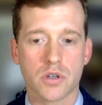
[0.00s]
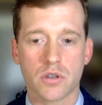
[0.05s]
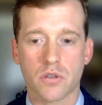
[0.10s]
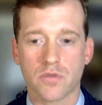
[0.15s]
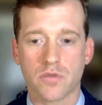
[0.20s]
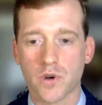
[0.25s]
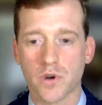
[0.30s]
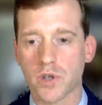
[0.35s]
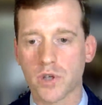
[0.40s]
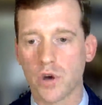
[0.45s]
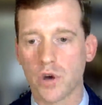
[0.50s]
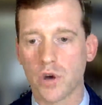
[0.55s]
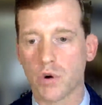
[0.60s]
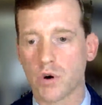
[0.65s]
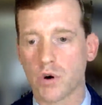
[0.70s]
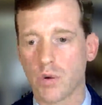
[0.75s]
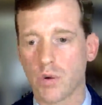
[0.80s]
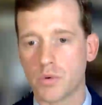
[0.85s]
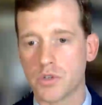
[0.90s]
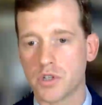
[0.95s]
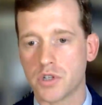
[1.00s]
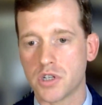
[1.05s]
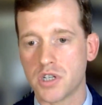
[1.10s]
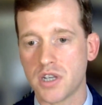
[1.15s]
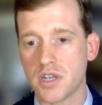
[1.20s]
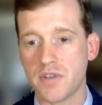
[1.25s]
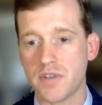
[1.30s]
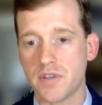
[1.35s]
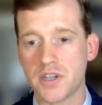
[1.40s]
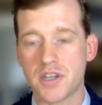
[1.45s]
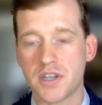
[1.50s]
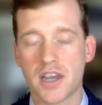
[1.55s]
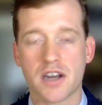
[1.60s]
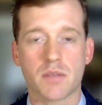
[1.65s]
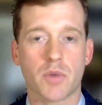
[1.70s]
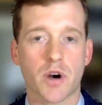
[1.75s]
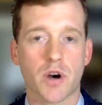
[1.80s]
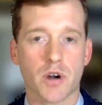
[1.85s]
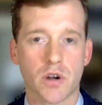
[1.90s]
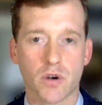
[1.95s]
The first cohort was the C V
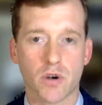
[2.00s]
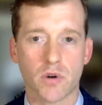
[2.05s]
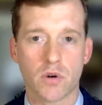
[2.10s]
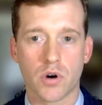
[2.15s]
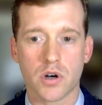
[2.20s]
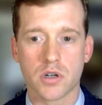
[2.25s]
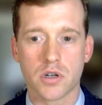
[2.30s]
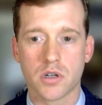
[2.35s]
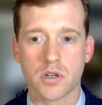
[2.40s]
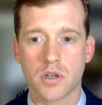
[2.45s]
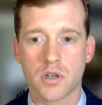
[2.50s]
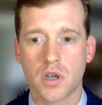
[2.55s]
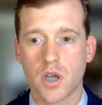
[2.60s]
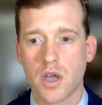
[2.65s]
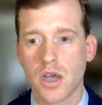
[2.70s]
DataMart cohort,